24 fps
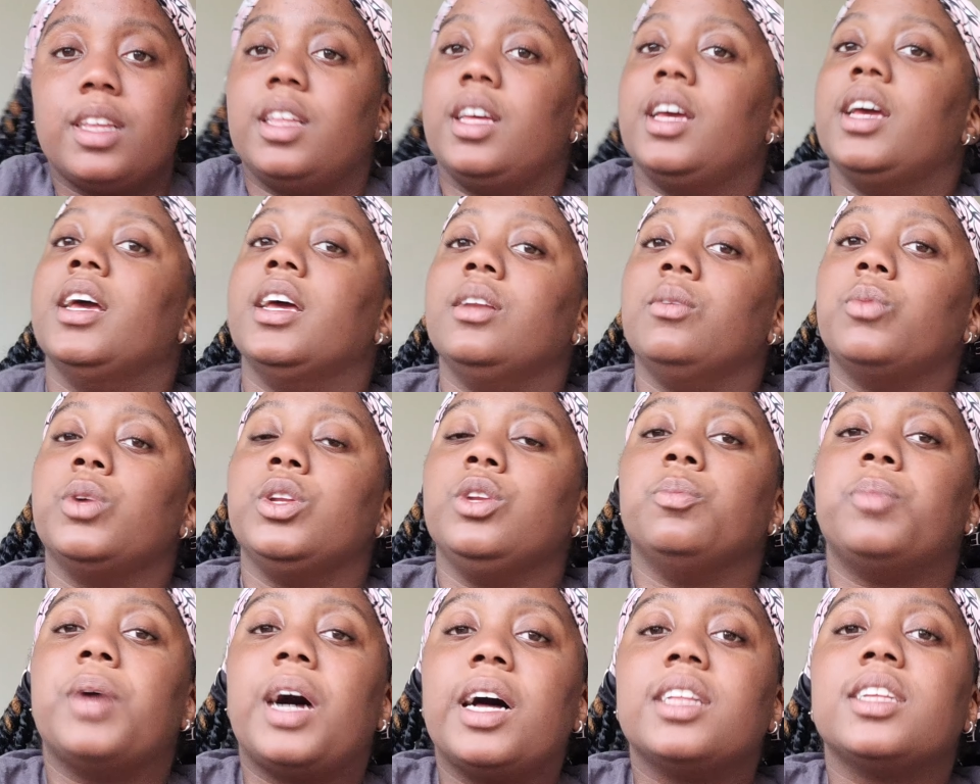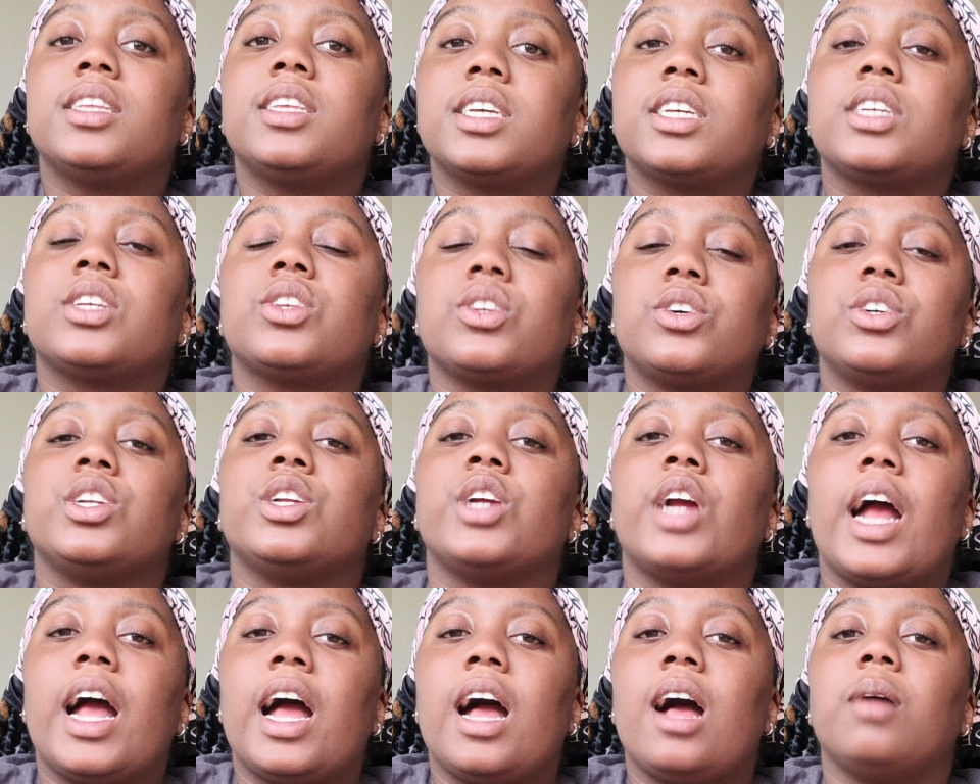And when you buy the tickets on
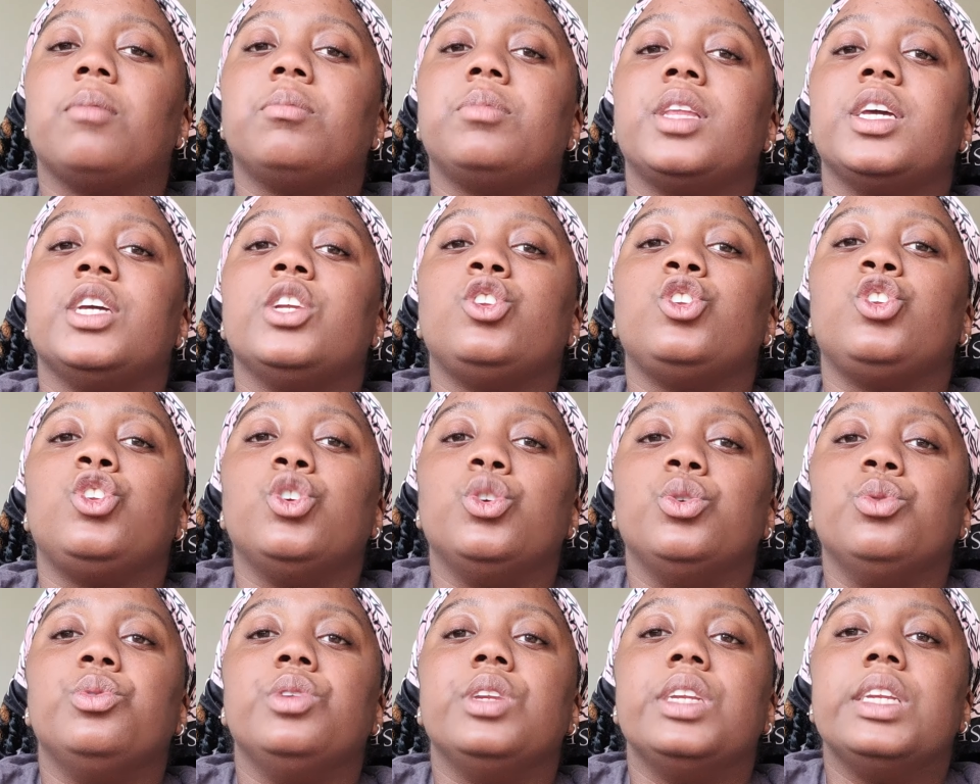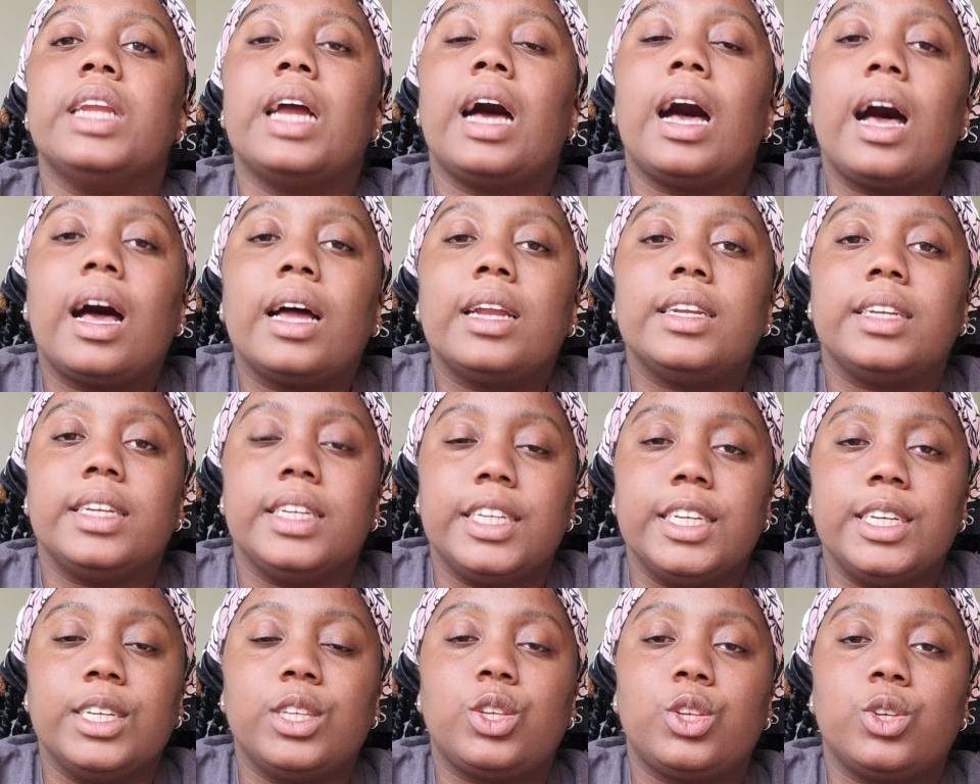your app, they do not
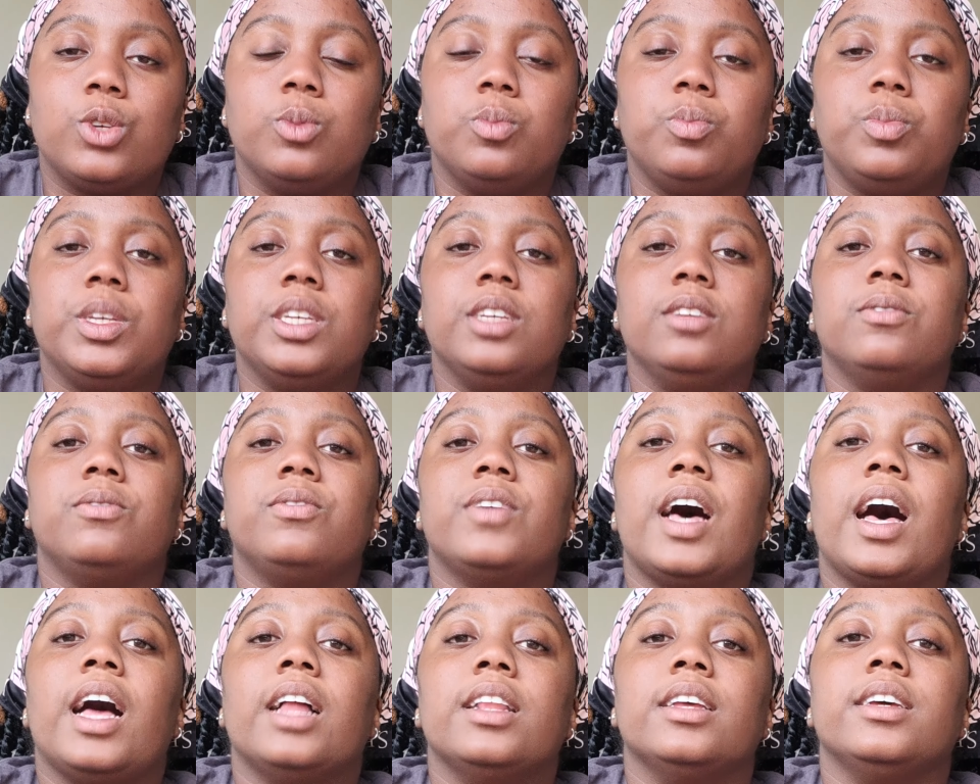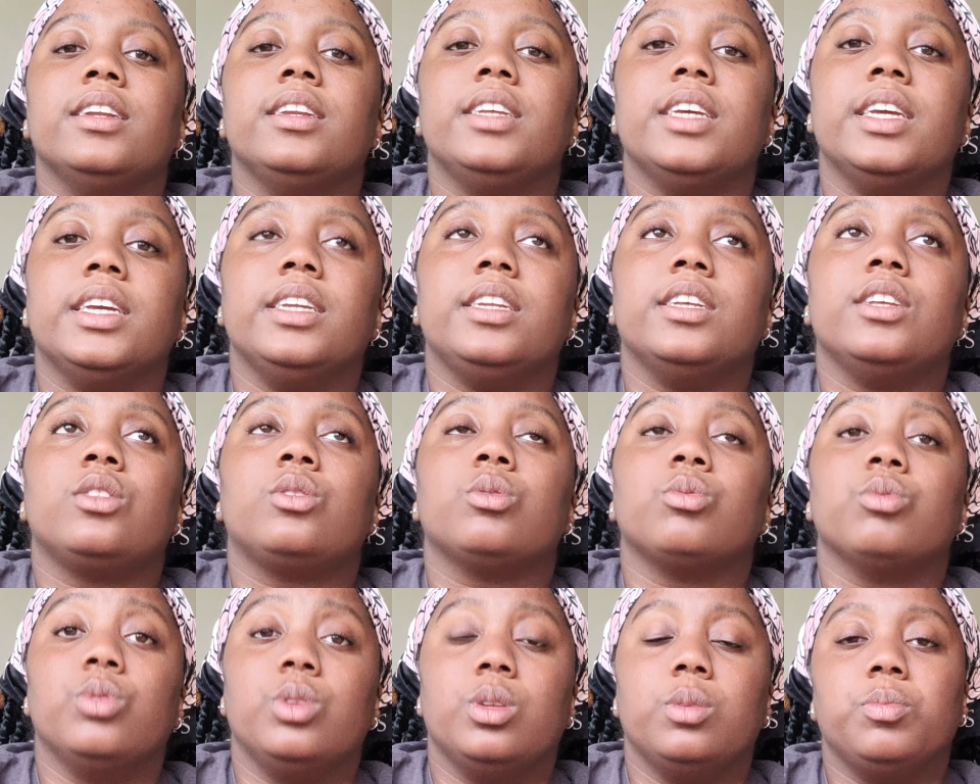need to be validated
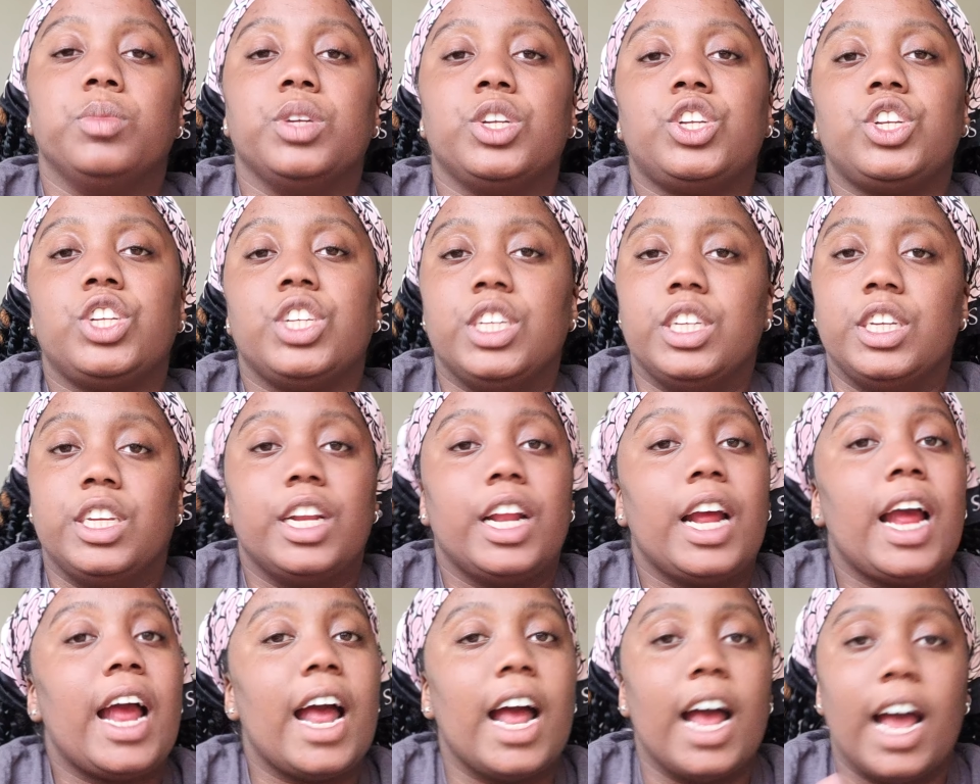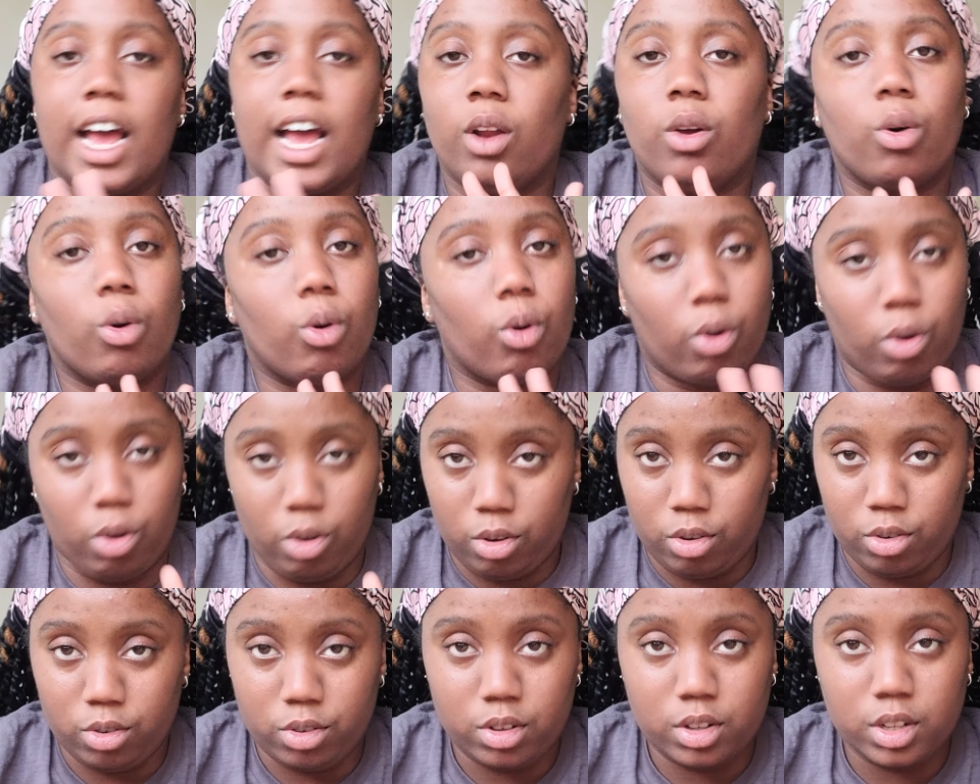through the machine at
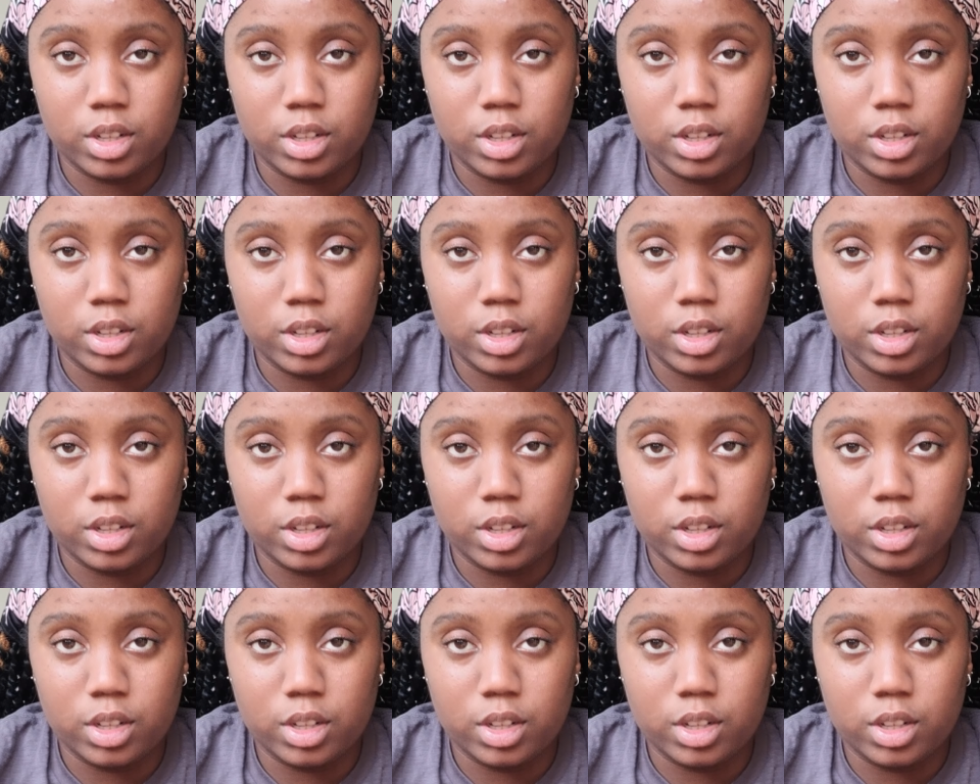all.